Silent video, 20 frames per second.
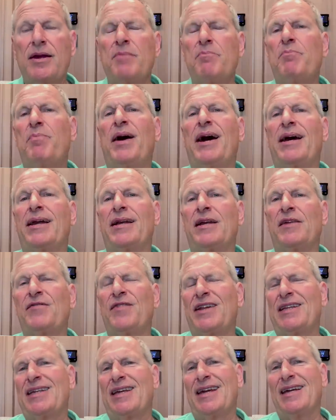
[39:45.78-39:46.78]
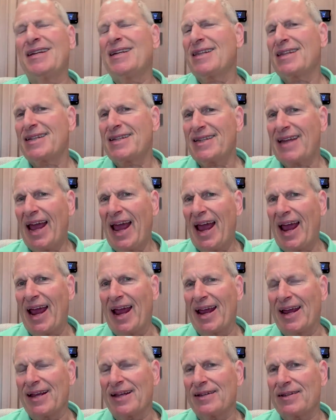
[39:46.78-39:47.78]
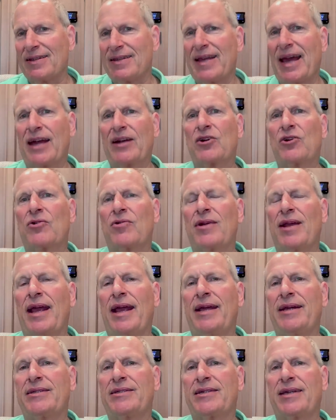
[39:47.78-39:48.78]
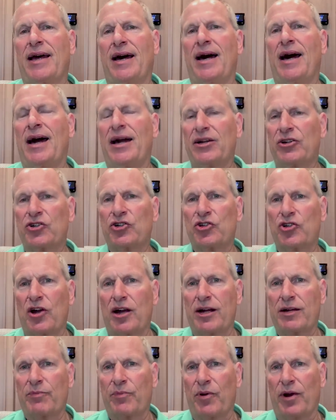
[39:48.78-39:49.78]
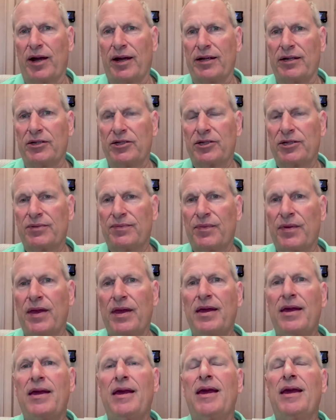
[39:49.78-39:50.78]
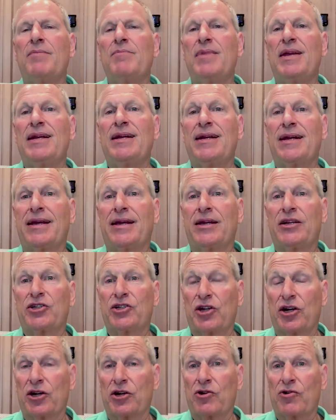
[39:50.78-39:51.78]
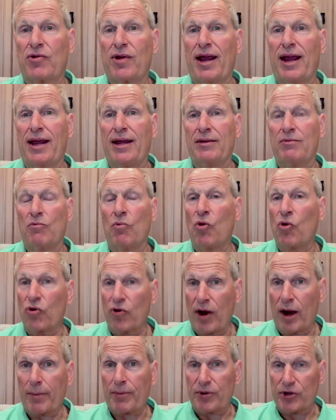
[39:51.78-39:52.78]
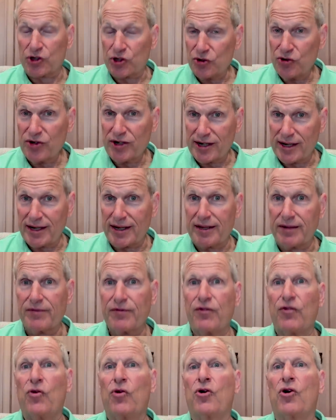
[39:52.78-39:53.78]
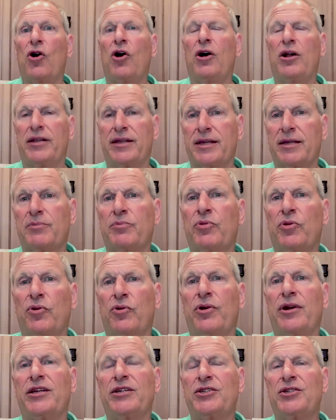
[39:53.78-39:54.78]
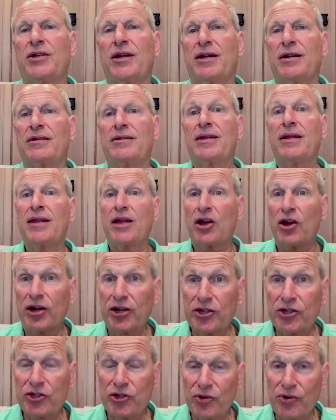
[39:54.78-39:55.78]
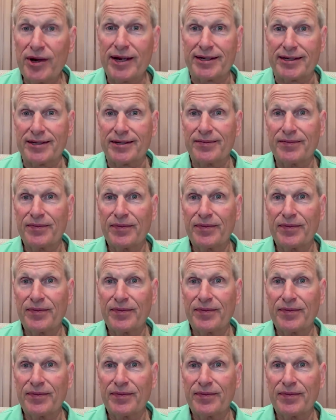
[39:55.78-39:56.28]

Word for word: But if at the end of the day, that creates a higher stock price, meaning it's going to create more opportunity for all the employees there, then they ought to do it.